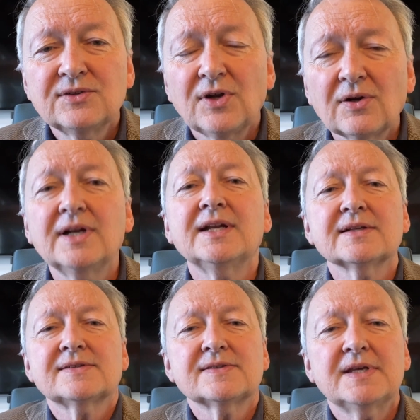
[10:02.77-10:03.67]
Not only
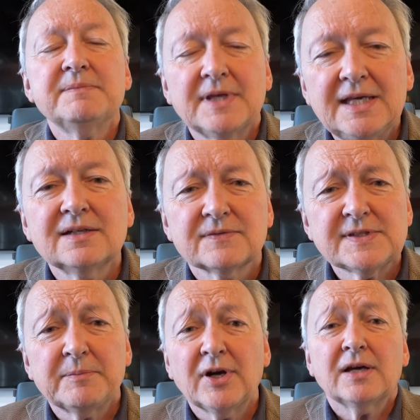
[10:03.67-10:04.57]
does this keep the heat of
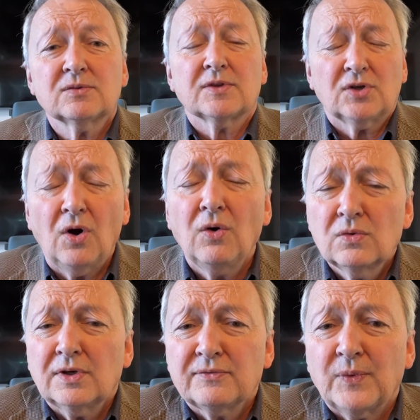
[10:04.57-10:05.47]
summer out or the
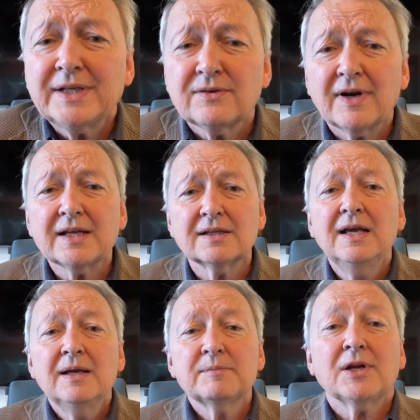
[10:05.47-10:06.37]
cold of winter out,
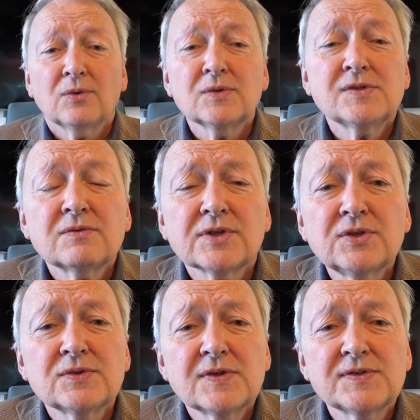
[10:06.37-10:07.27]
but it also
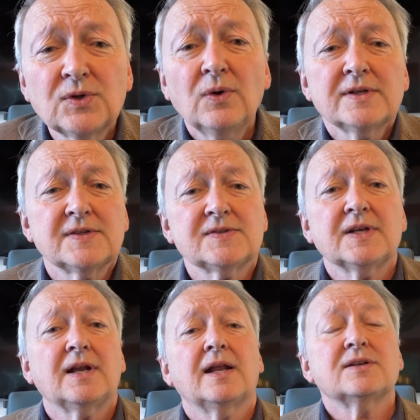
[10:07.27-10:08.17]
reduces the noise. It's
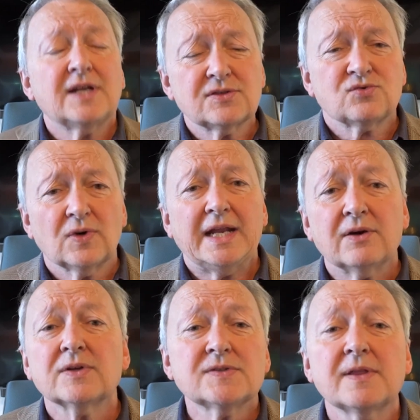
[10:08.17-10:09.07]
in an industrial
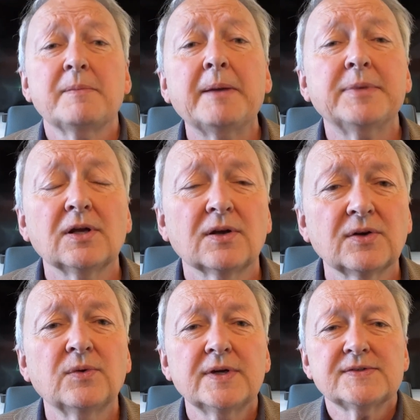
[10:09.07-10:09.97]
area, so there might be a lot
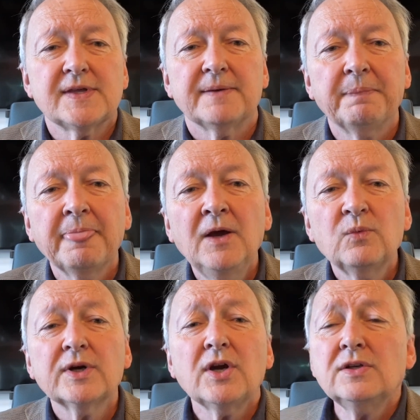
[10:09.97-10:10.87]
of noise there.
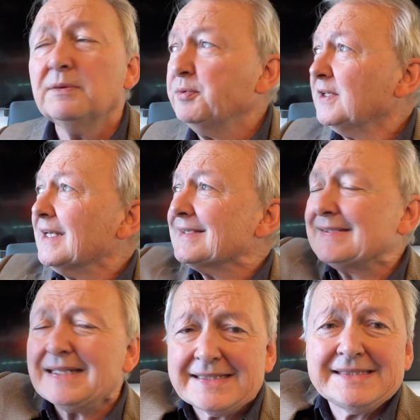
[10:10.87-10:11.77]
We're going to put a
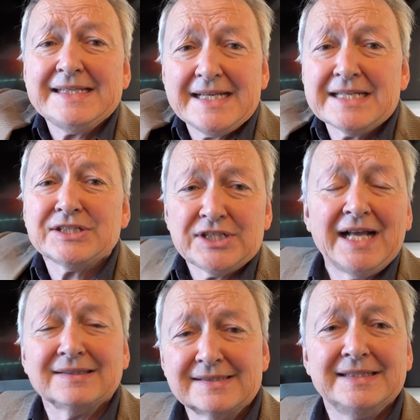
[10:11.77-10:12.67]
60-inch
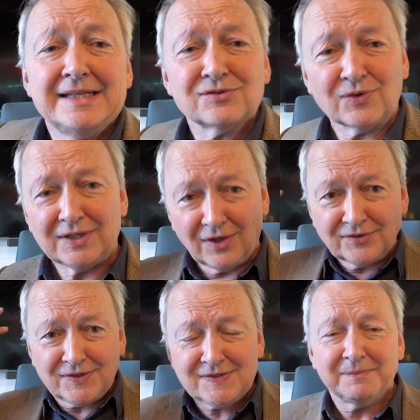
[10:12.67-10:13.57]
LCD screen,
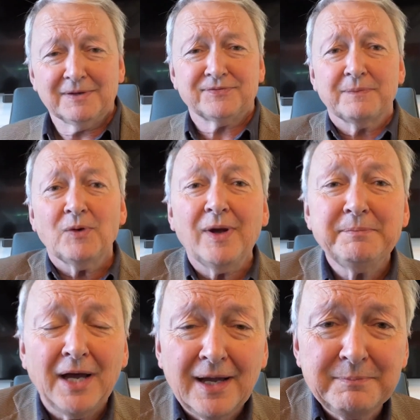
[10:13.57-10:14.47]
not dissimilar from the one
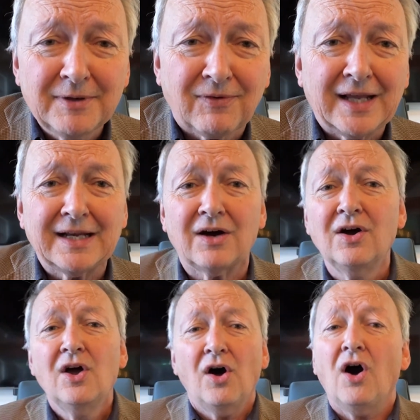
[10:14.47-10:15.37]
behind me right now,
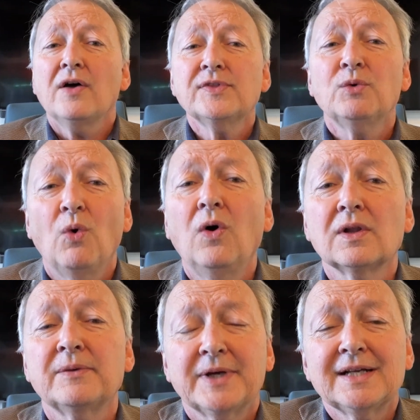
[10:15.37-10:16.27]
on the
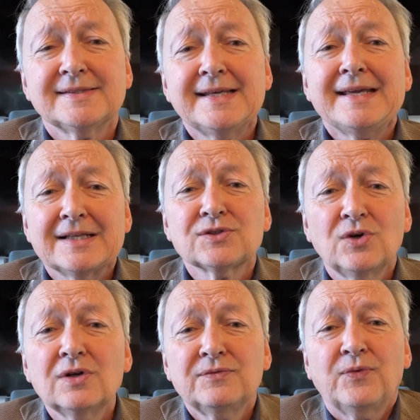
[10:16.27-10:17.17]
wall. And we're going to say it's
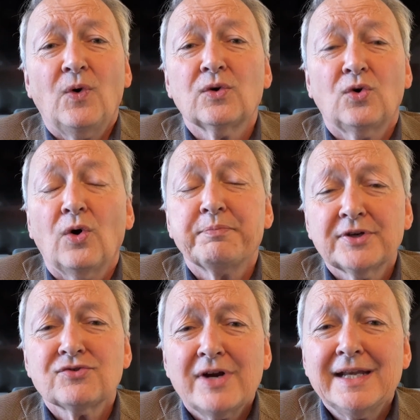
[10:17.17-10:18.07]
good for
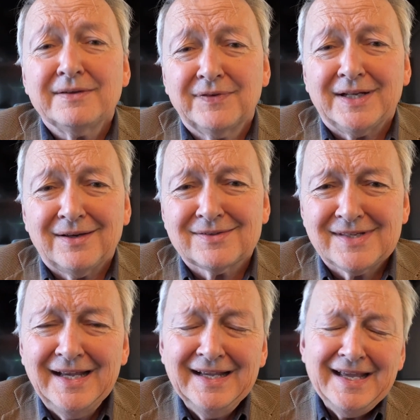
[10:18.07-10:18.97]
corporate training
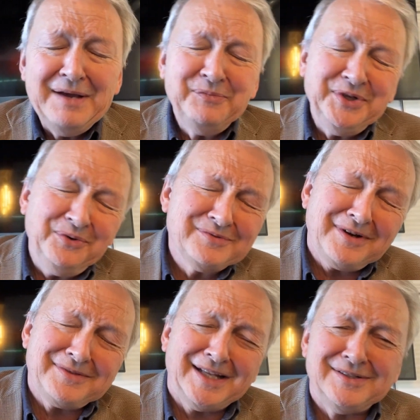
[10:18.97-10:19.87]
videos. And we all
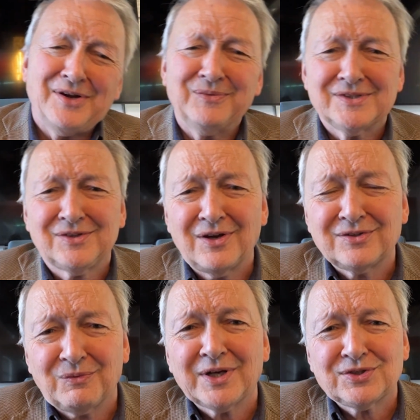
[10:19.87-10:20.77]
know that no one's going
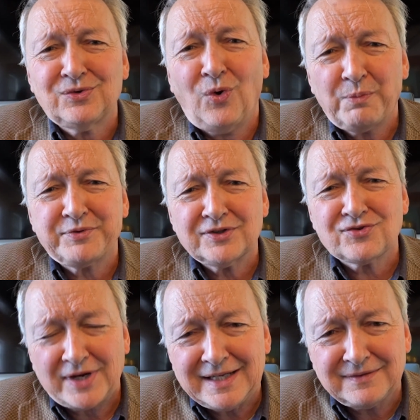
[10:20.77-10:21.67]
to watch corporate
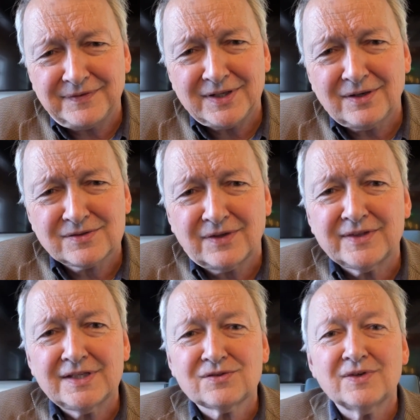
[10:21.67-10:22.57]
training videos
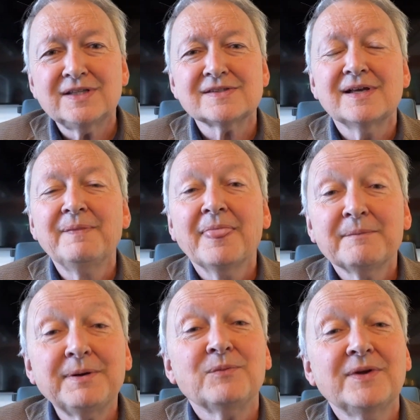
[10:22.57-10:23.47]
on these screens,
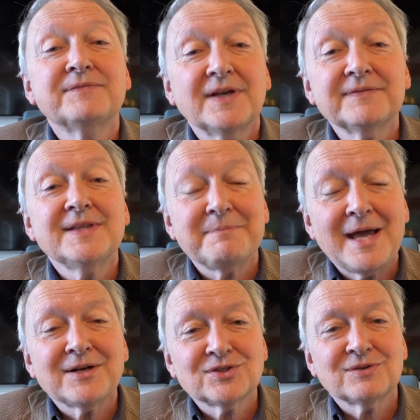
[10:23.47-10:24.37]
but we've given the
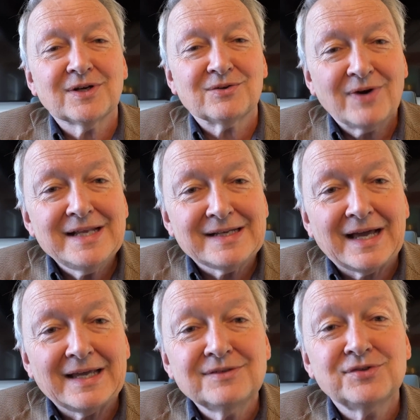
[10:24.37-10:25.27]
manager a great
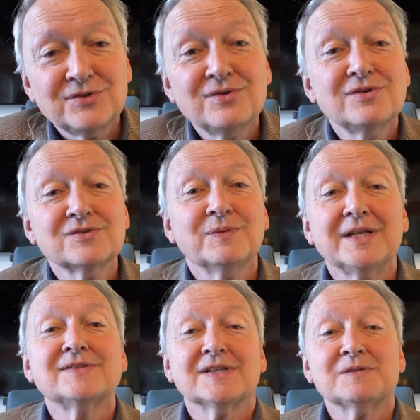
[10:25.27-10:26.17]
line to use when
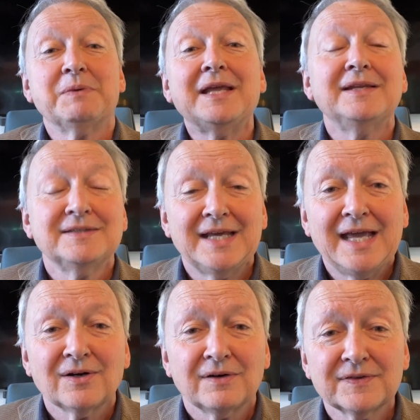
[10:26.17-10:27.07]
he's explaining to
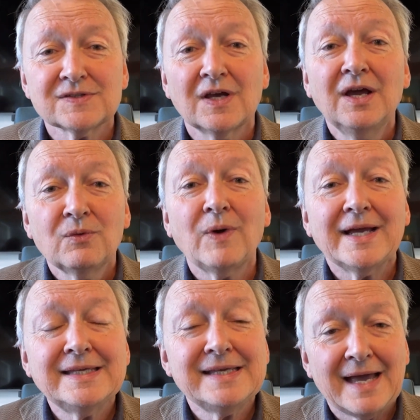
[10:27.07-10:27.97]
head office
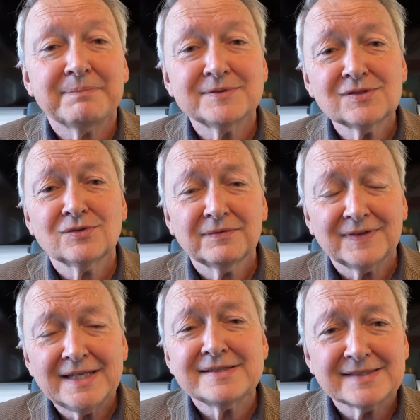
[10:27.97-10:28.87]
why he happens to have
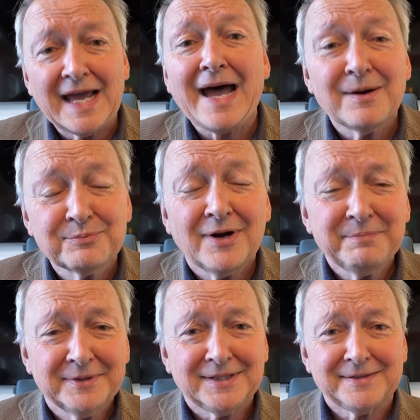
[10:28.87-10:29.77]
leased our
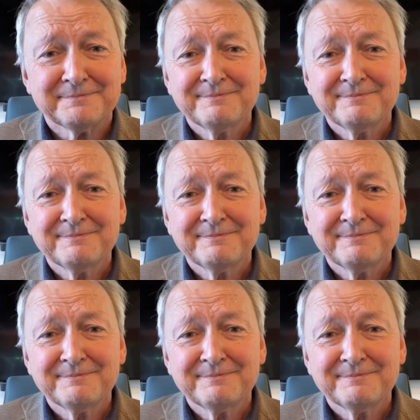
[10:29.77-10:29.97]
property.